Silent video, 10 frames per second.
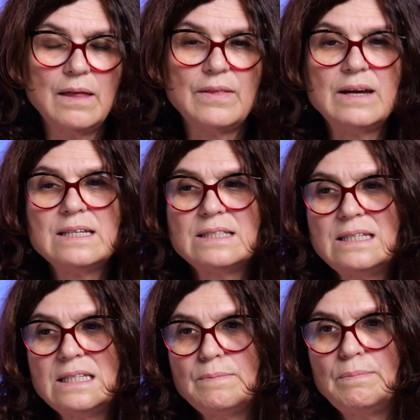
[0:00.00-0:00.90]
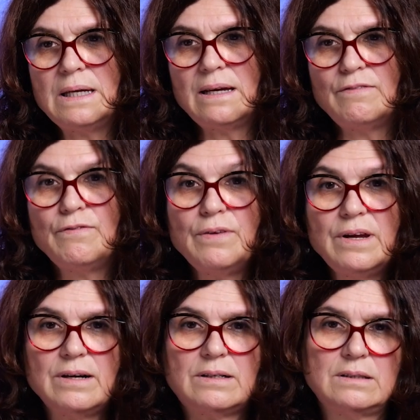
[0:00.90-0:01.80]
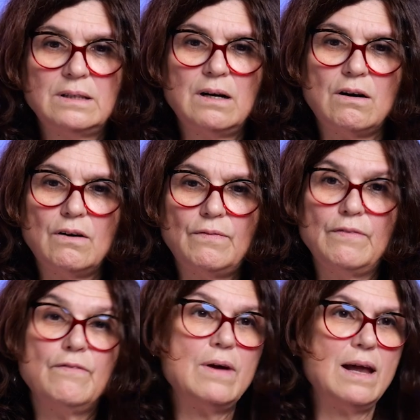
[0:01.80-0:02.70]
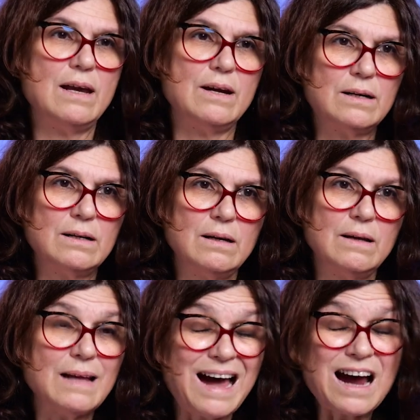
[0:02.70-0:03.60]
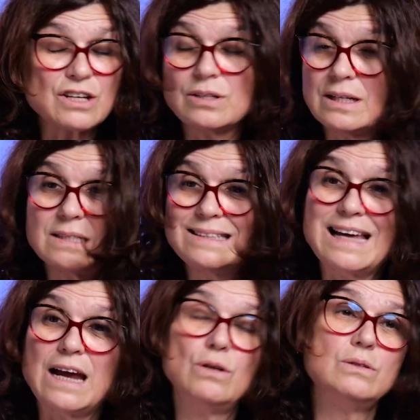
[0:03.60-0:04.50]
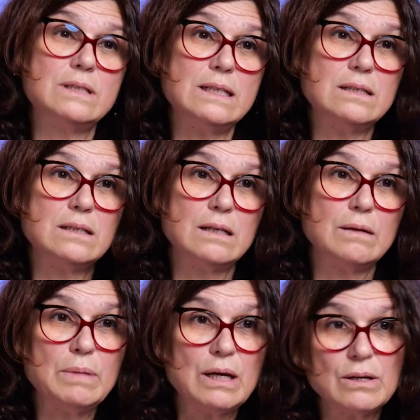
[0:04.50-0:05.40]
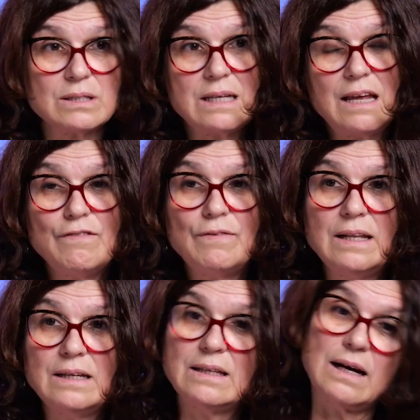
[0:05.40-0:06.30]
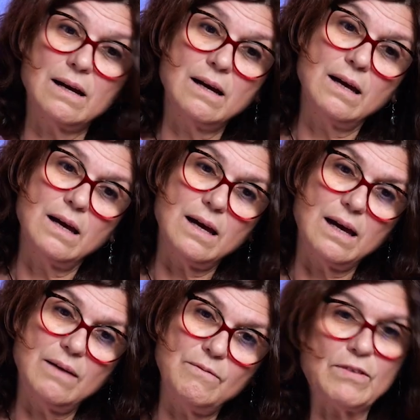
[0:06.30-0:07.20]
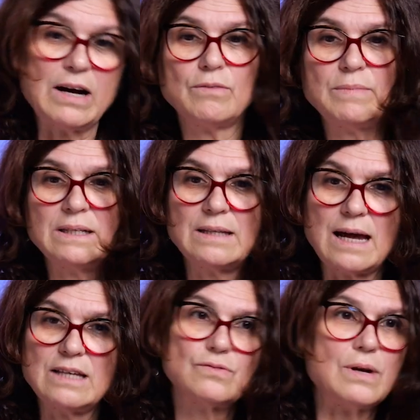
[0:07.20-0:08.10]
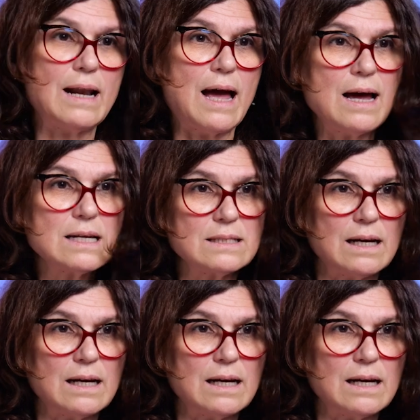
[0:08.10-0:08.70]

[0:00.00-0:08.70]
There is this big fear of failure that actually is diluted because they feel in an environment that is relaxed